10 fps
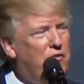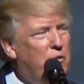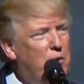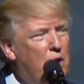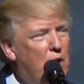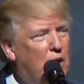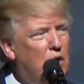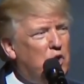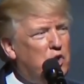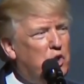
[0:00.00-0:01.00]
of
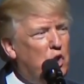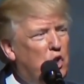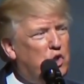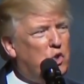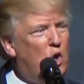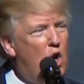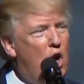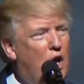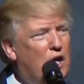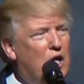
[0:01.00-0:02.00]
Americans stood
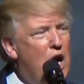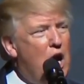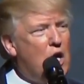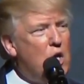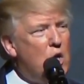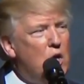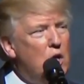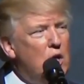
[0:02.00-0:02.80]
strong at Concord,